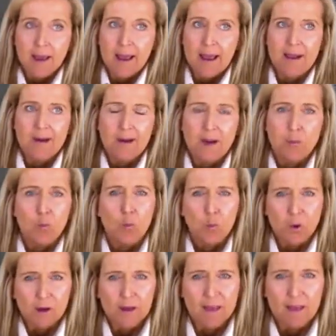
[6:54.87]
And
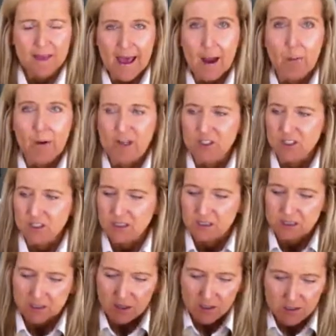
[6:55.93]
work it that way. Just
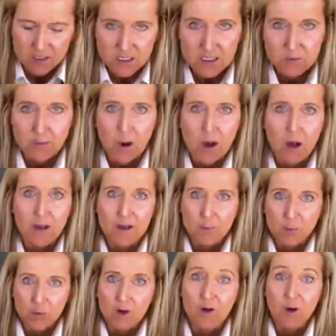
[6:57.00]
start small and
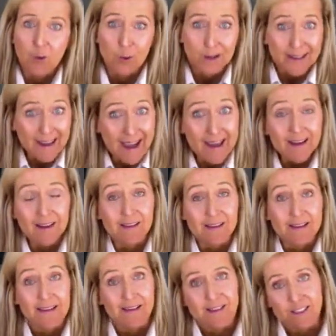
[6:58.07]
work
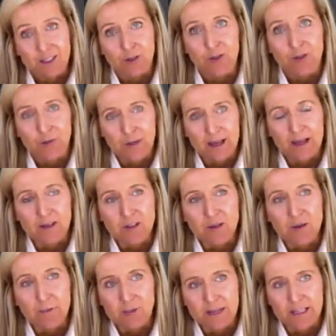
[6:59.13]
organically until you get to
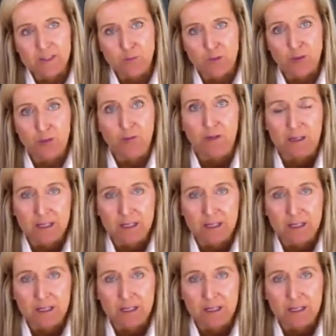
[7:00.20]
a place where you are